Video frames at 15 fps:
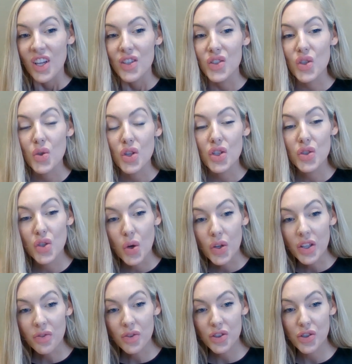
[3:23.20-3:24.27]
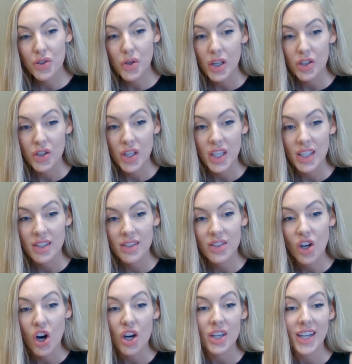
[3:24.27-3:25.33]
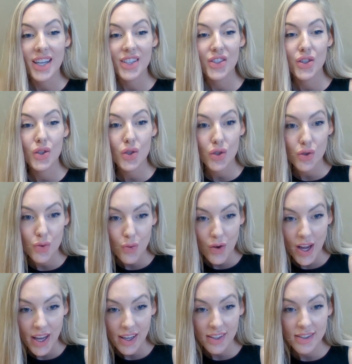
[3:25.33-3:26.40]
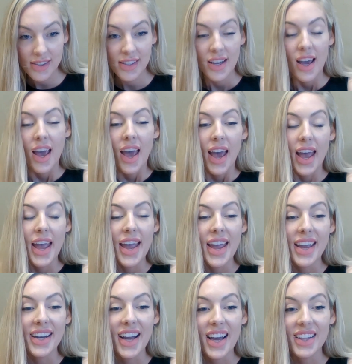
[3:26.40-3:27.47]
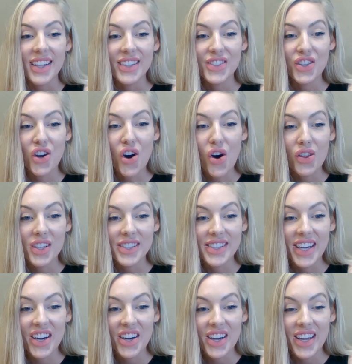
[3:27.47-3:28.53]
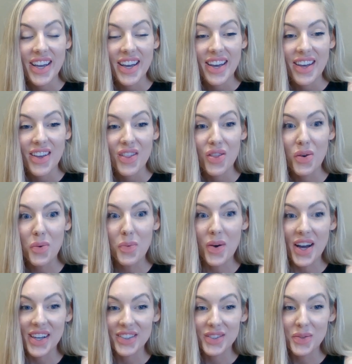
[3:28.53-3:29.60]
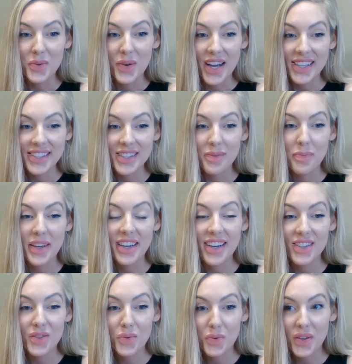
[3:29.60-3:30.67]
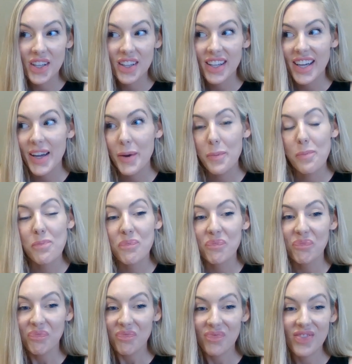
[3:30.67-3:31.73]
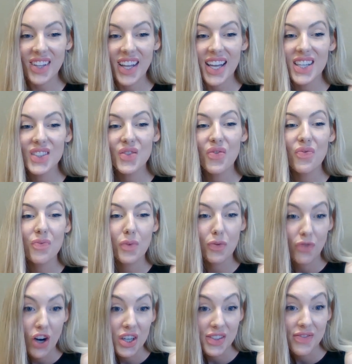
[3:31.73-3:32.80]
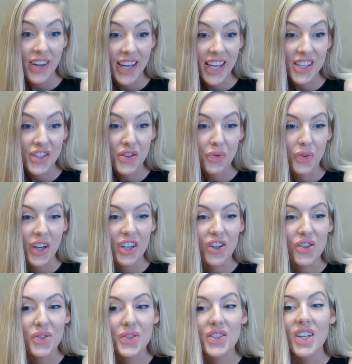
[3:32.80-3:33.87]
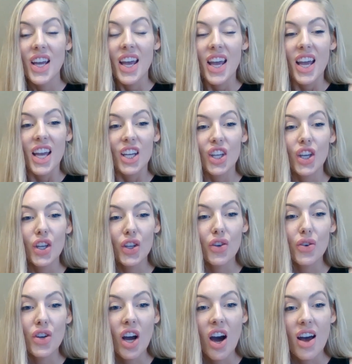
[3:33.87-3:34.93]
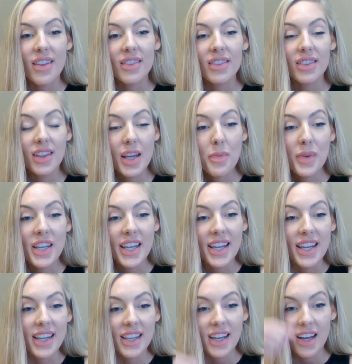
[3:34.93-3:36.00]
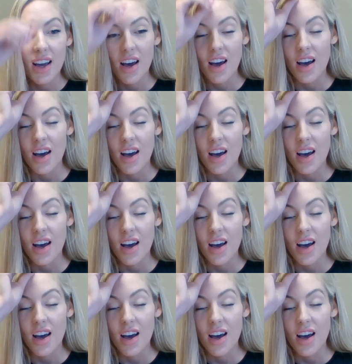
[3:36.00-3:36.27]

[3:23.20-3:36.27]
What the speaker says: So the zoning restrictions aren't as strict, and I like to call this area the Wild West because really, as far as vacation rentals, you're not limited